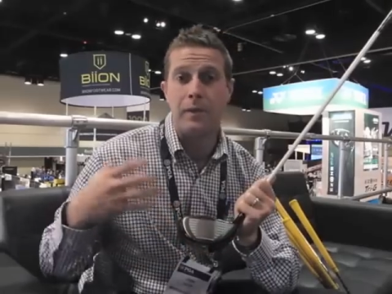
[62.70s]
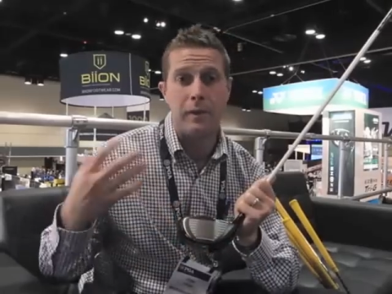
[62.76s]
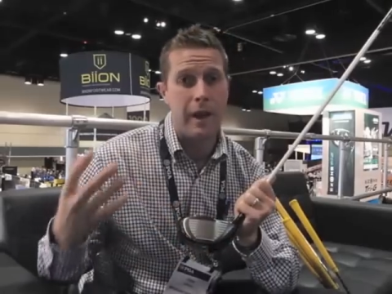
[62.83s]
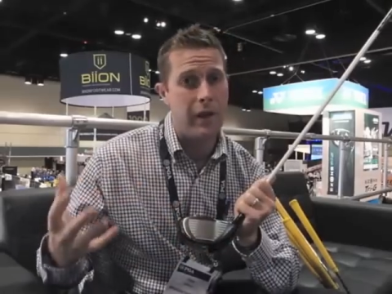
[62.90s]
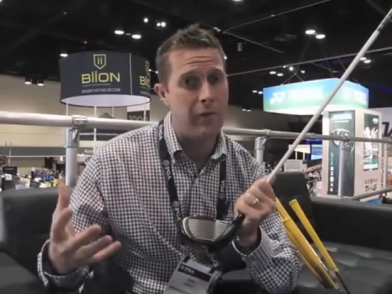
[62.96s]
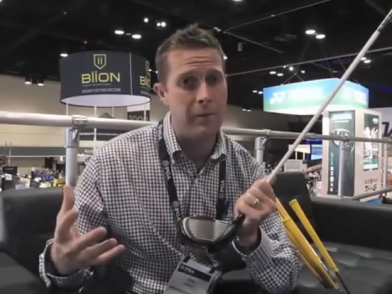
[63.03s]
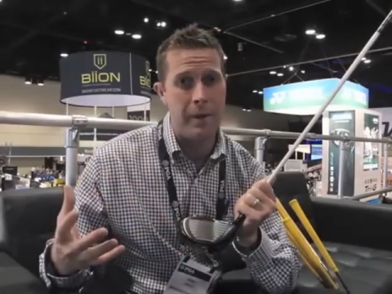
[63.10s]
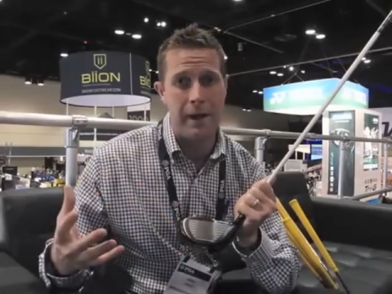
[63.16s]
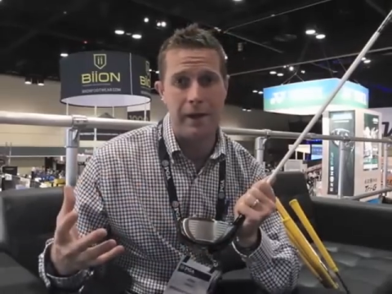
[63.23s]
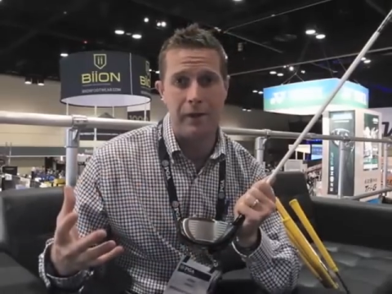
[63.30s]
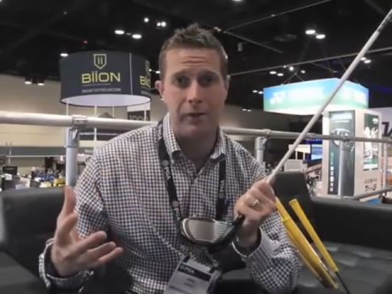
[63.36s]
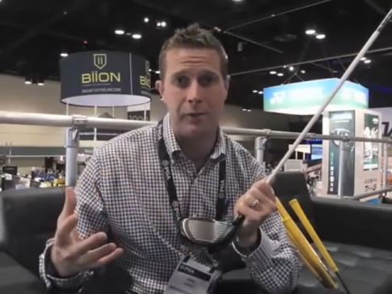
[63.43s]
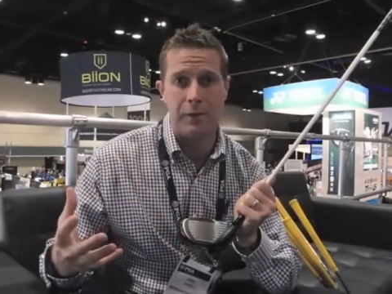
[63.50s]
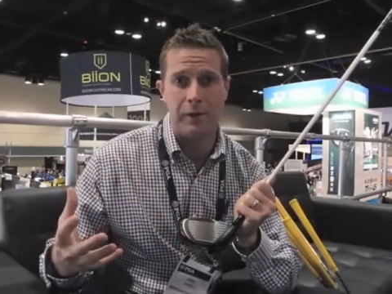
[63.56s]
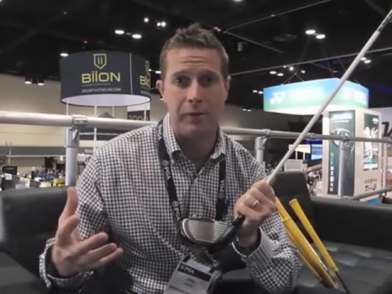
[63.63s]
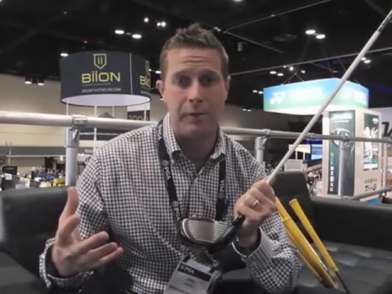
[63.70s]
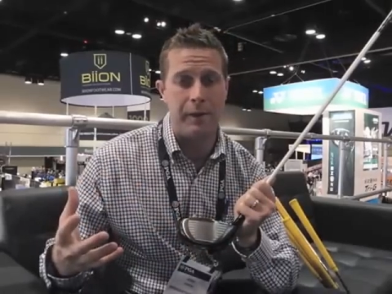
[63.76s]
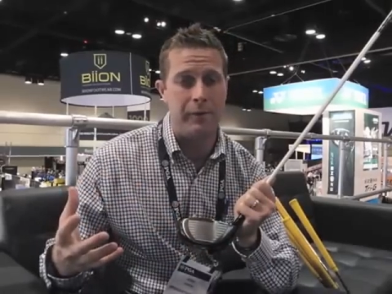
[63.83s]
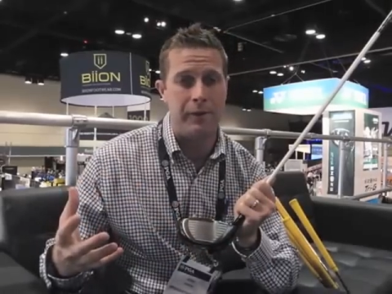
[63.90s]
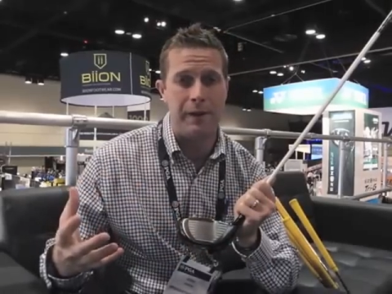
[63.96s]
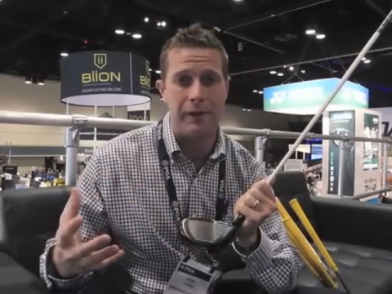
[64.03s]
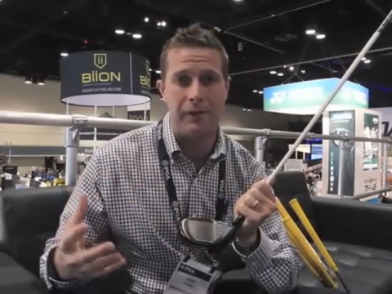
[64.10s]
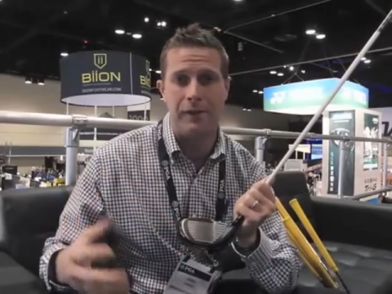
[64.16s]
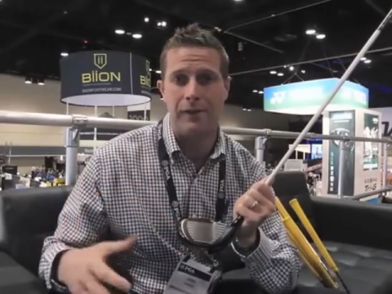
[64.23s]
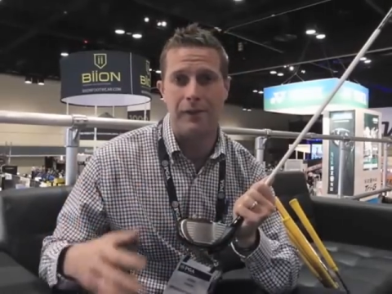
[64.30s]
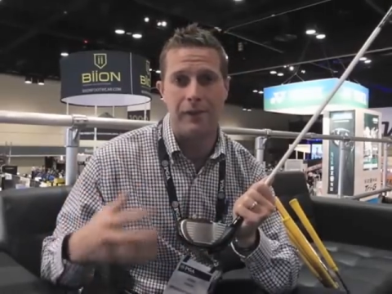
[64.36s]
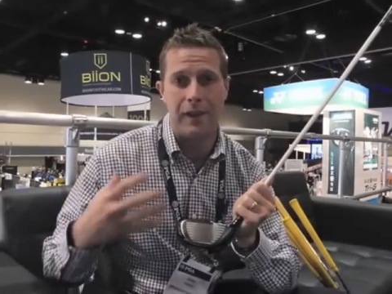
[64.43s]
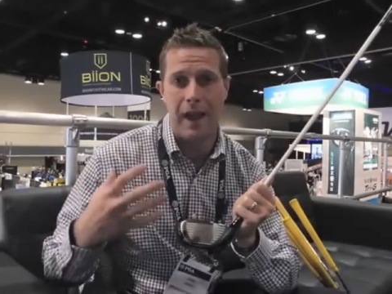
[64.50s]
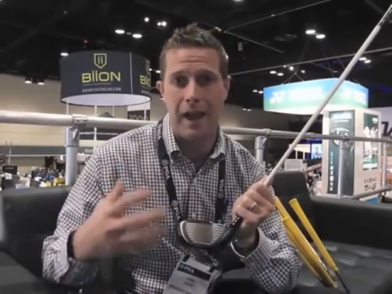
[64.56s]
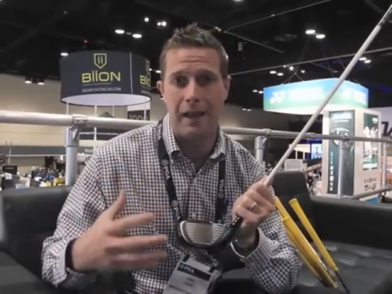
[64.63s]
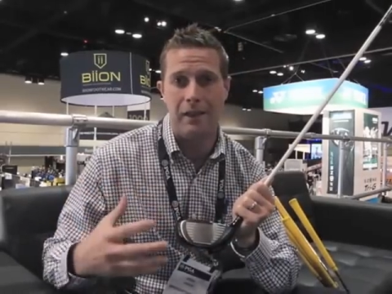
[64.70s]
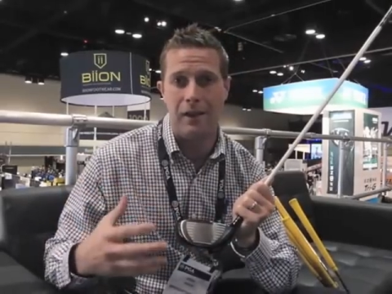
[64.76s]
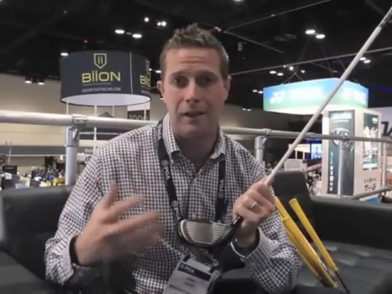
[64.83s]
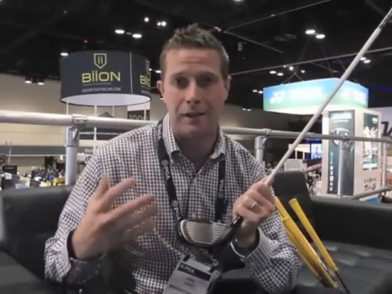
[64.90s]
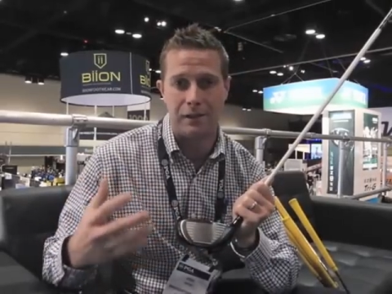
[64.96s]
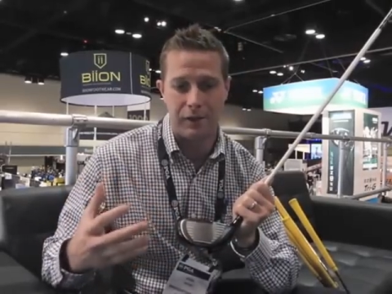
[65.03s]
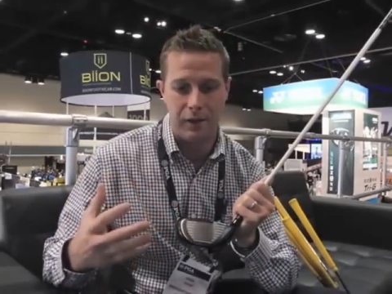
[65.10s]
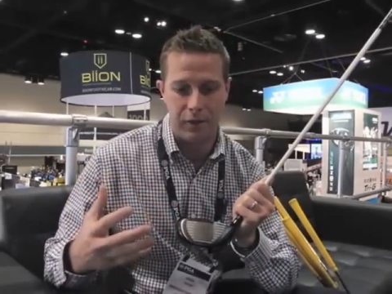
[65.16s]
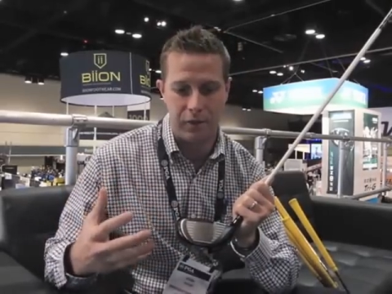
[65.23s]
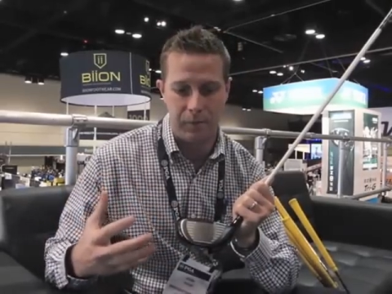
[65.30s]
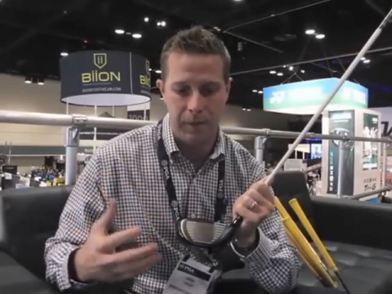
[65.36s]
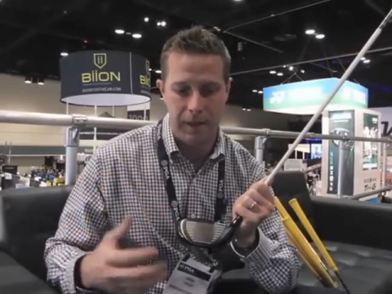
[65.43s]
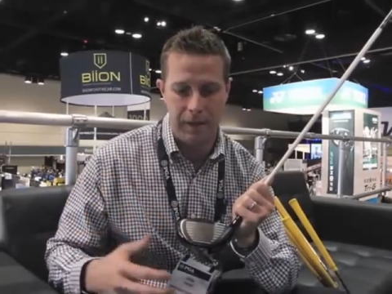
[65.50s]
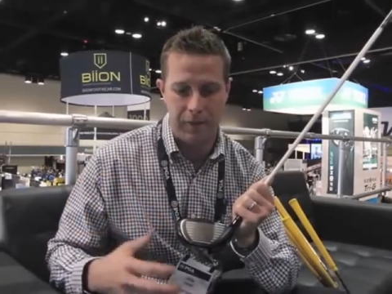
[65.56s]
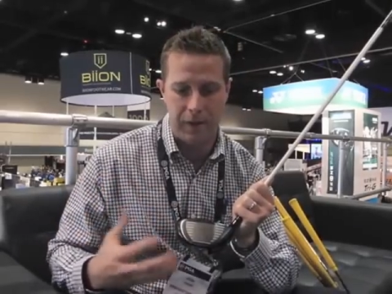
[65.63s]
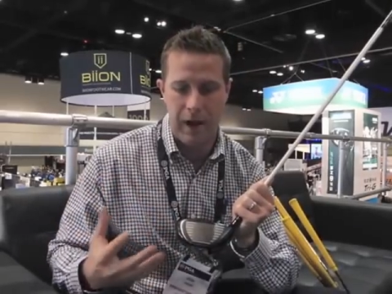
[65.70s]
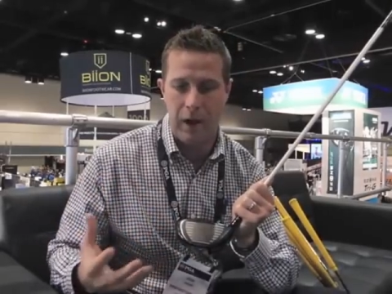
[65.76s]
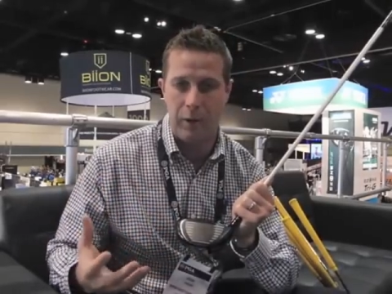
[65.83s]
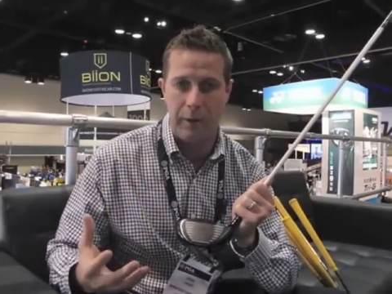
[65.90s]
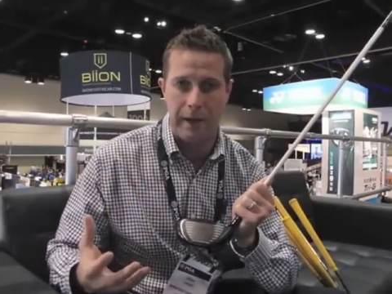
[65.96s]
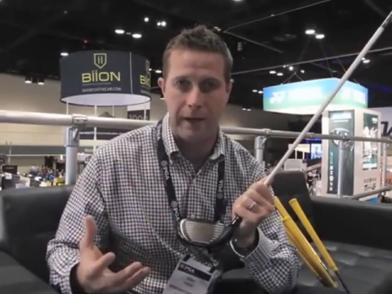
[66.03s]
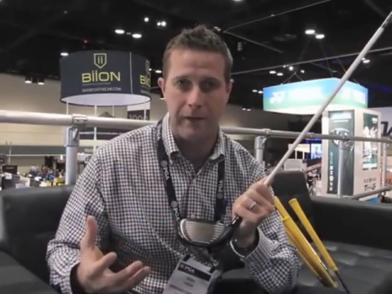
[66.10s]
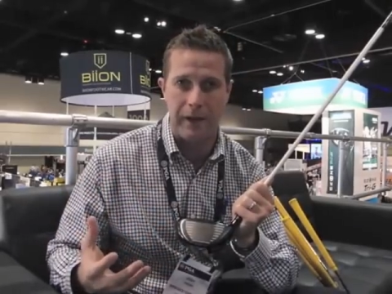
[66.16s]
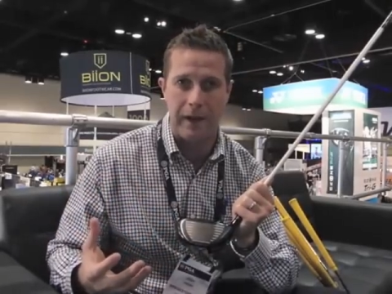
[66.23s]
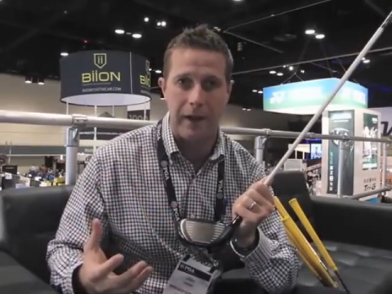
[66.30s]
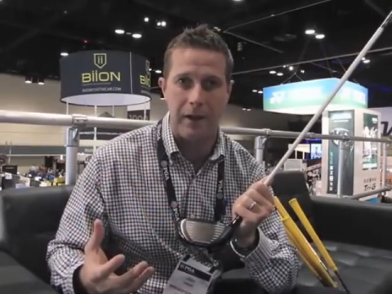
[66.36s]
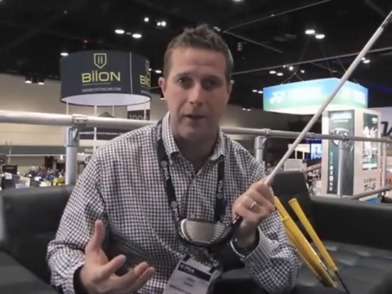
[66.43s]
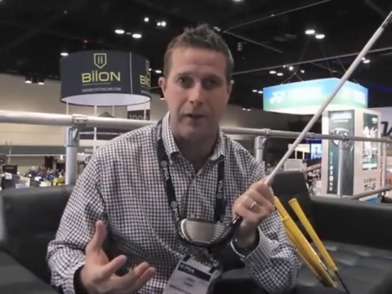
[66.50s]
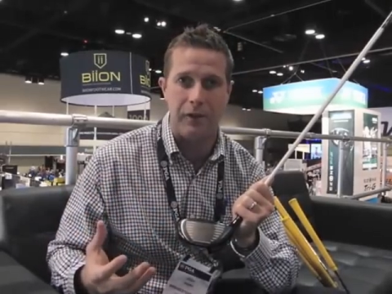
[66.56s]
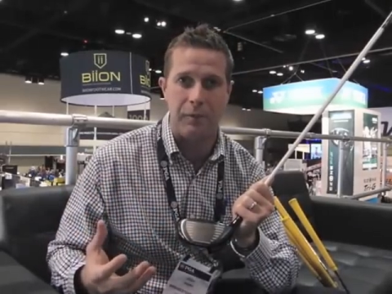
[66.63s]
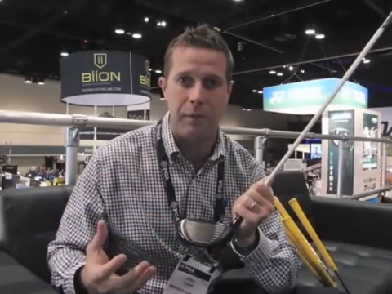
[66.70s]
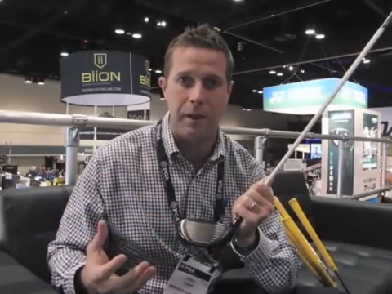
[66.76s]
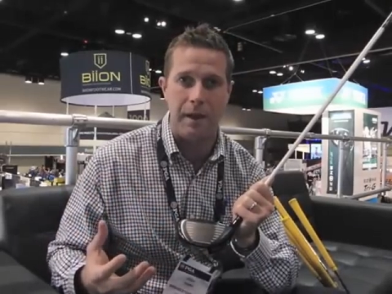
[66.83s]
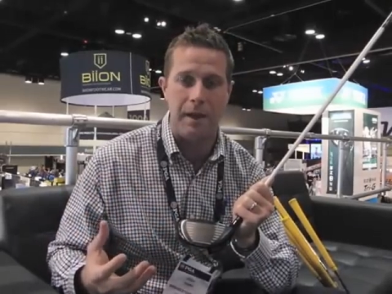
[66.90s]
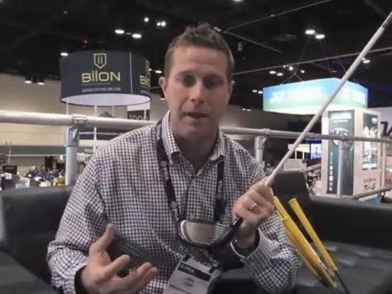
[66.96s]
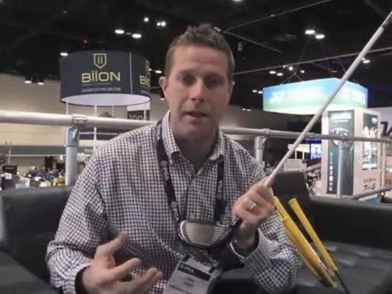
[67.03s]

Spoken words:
Everybody knows the recipe for distance is high launch, low spin, so how are we going to take care of the spin?